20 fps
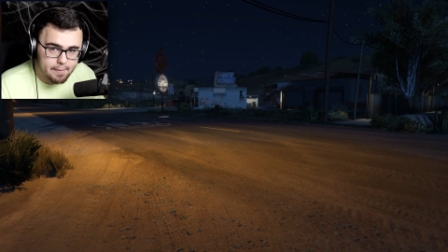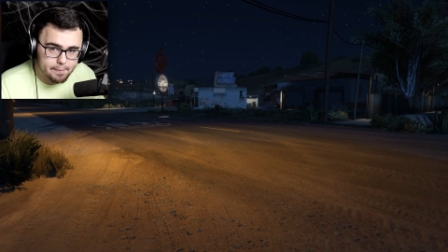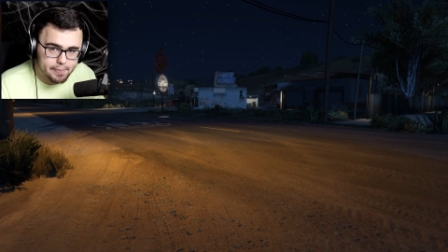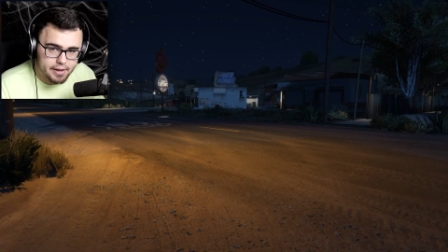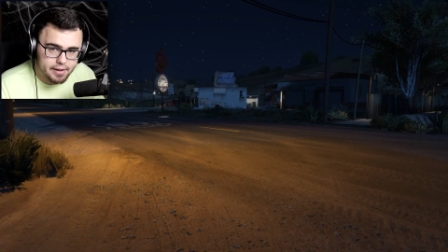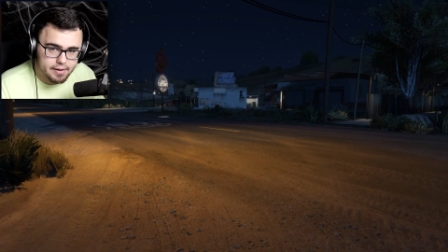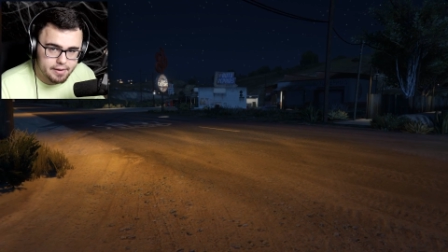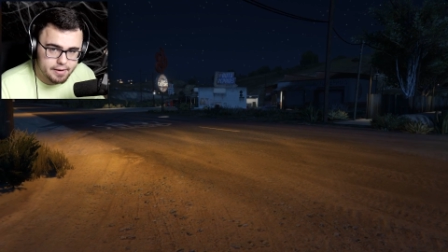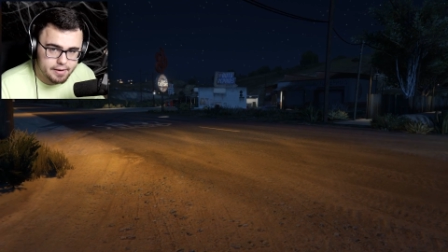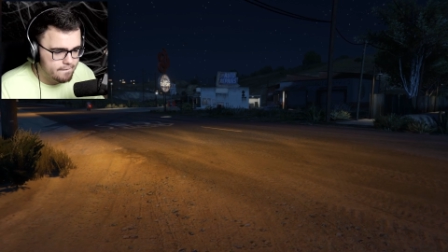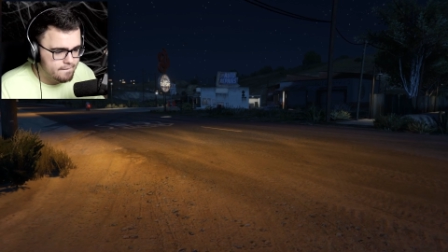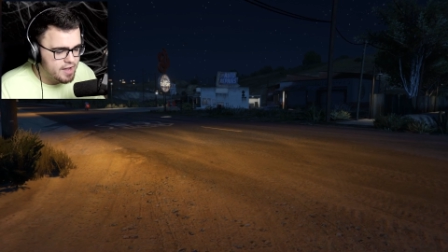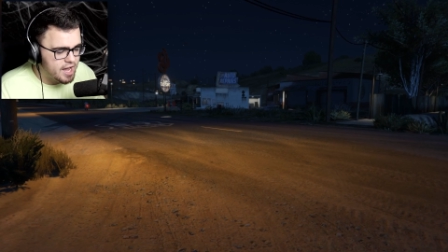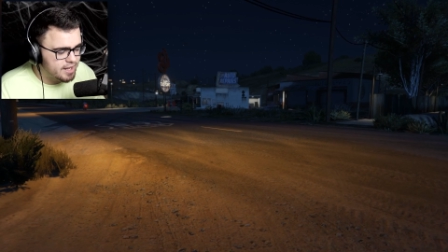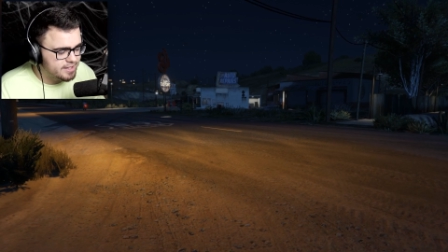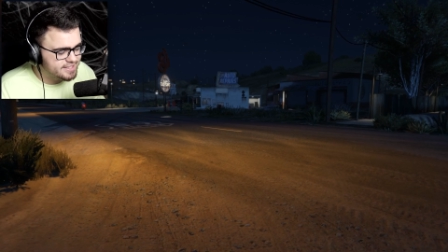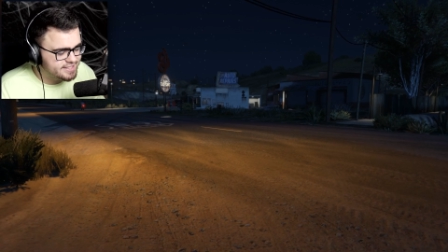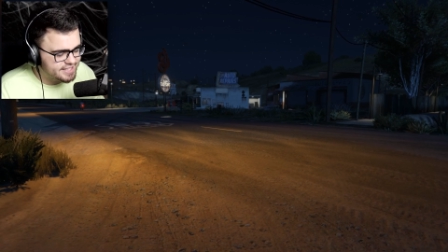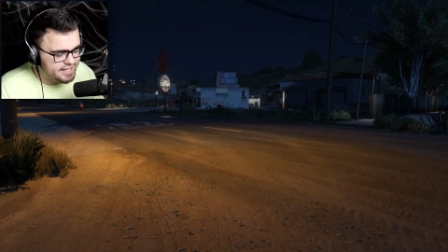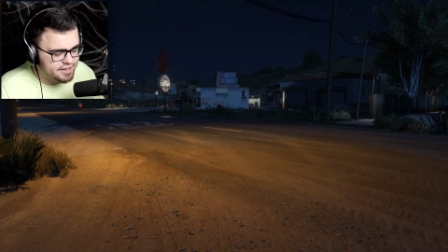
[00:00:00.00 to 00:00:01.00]
What do you mean?
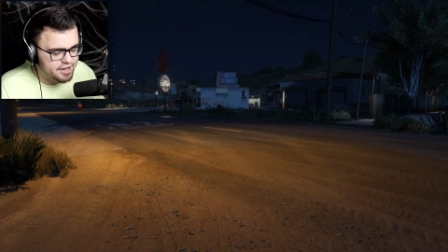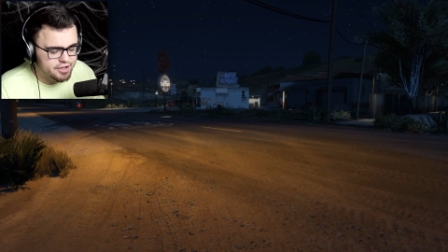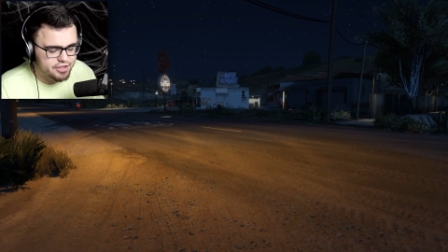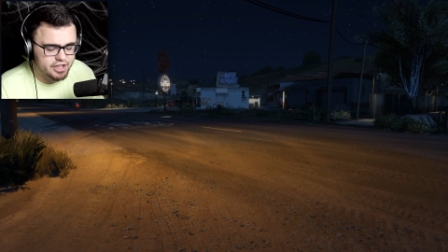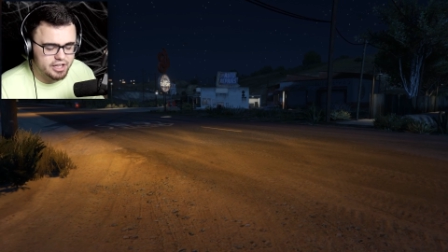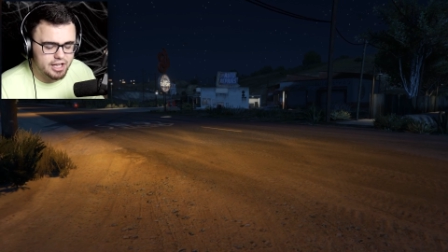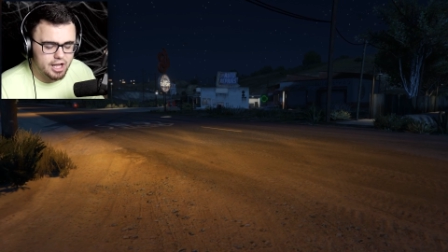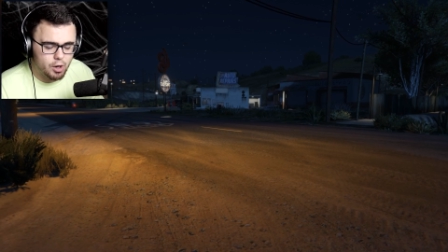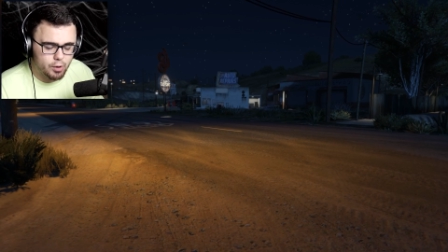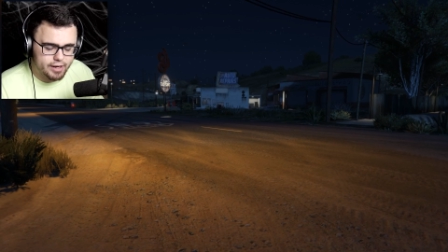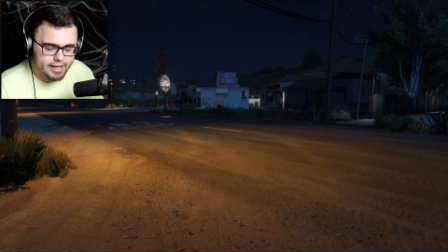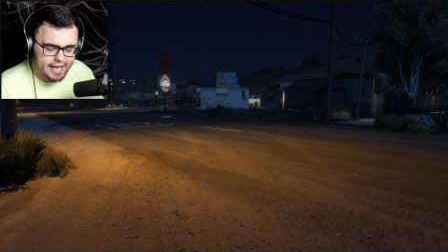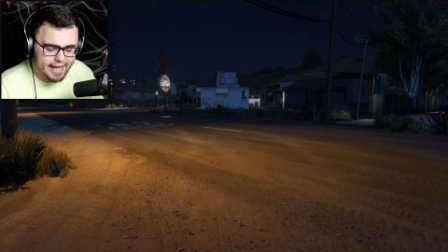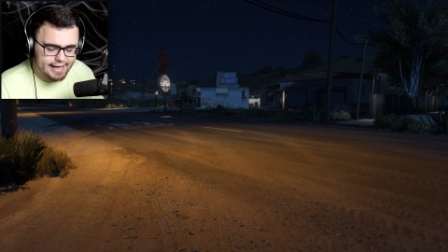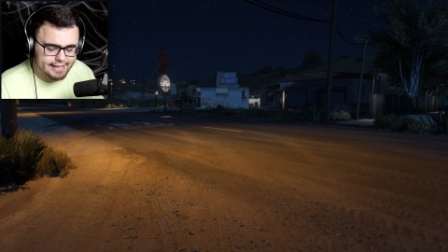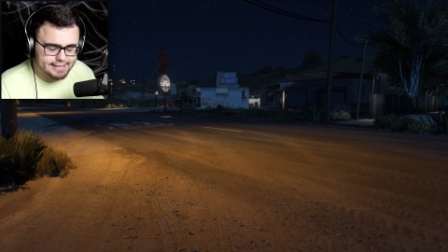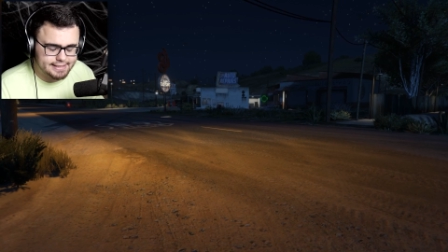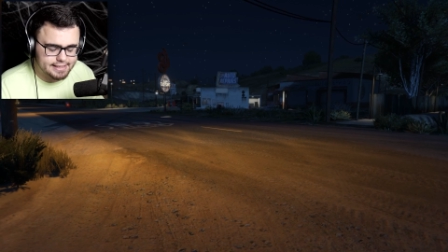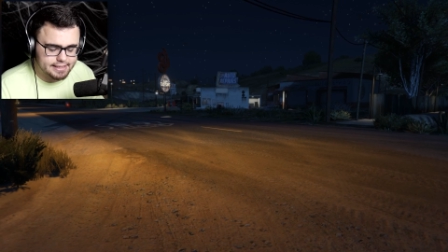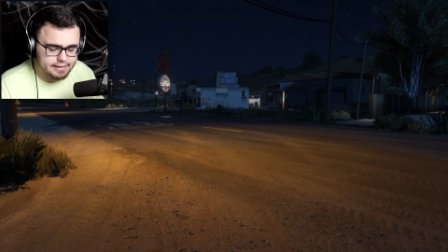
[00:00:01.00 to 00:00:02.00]
I'll send you the
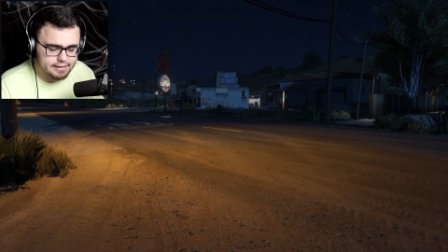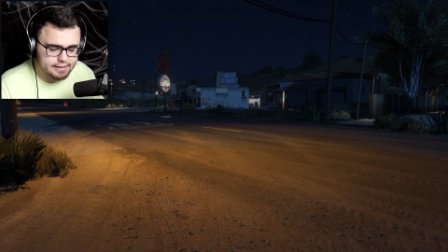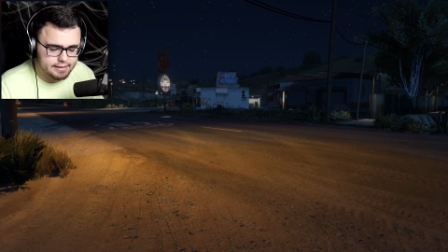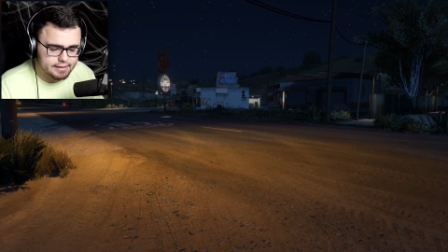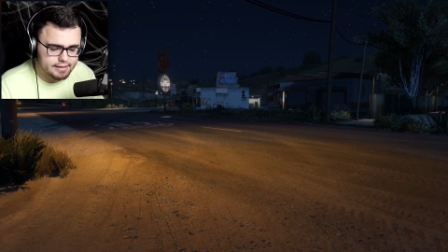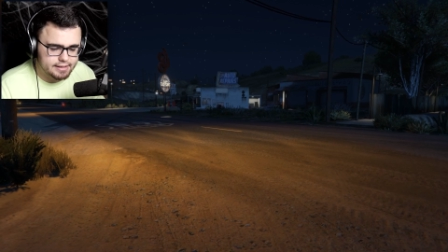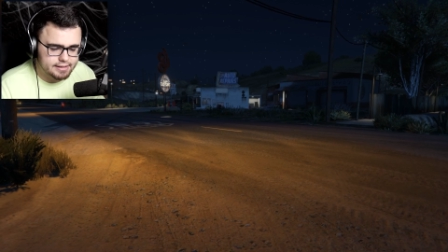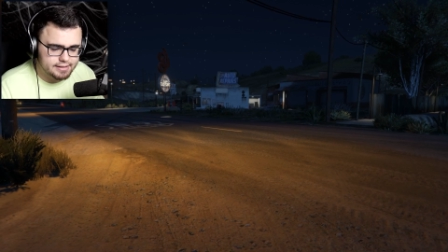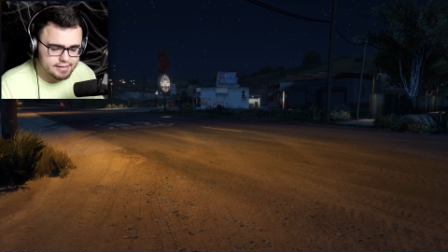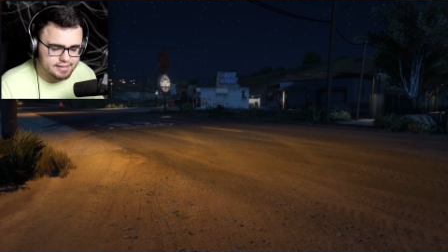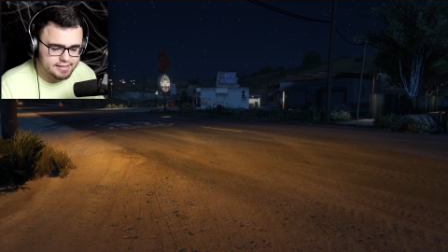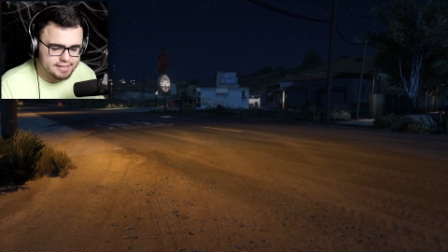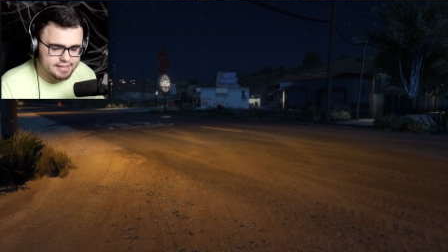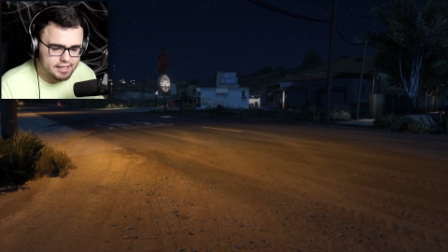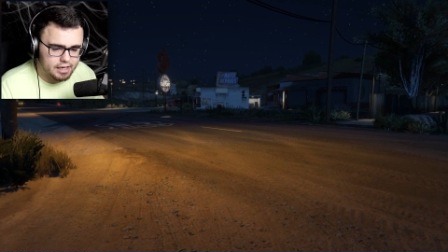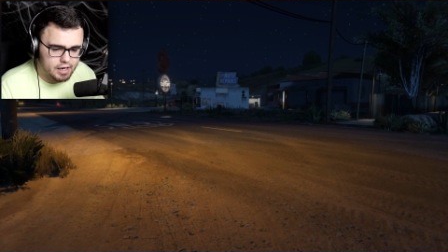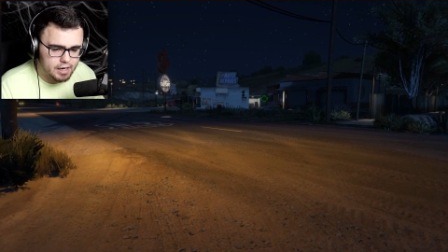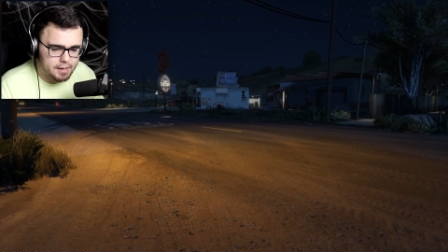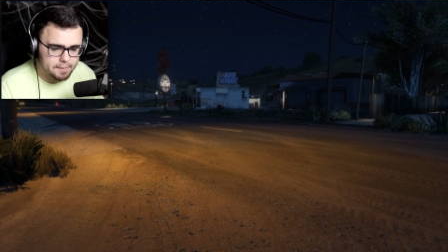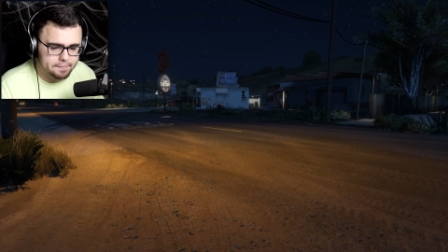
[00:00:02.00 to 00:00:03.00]
location. Just
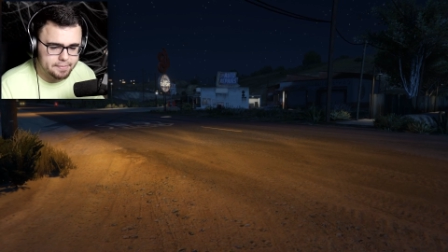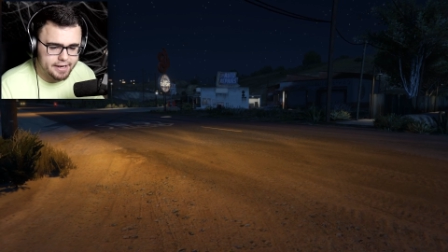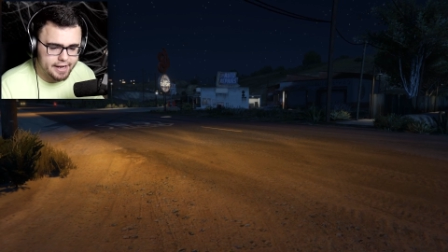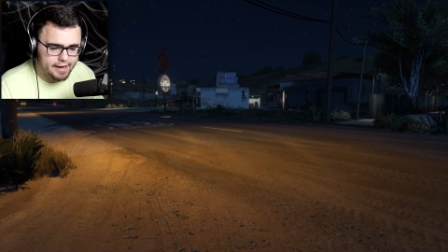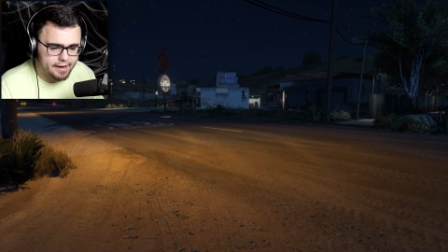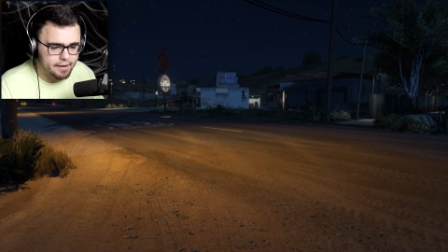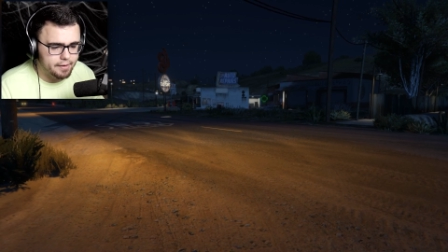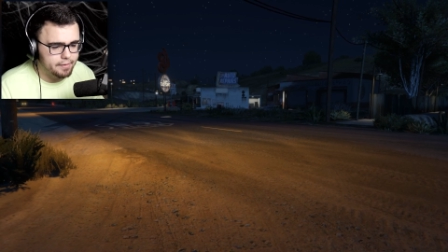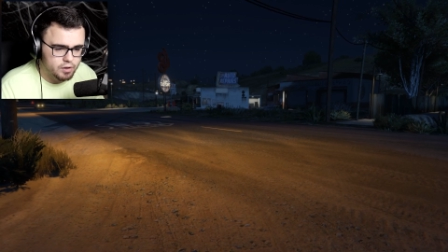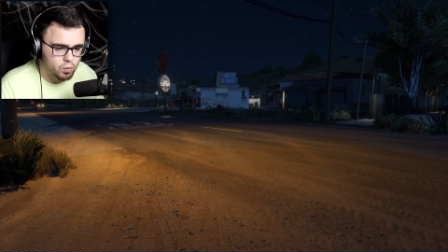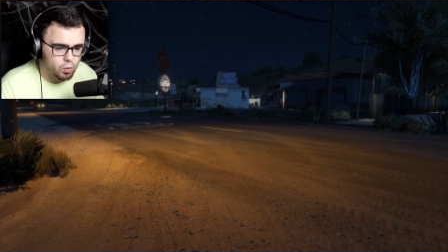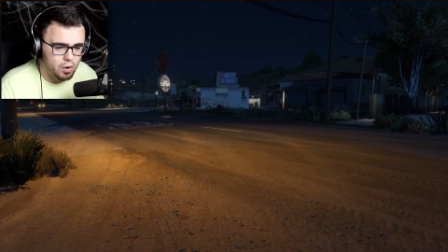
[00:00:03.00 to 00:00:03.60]
calm down.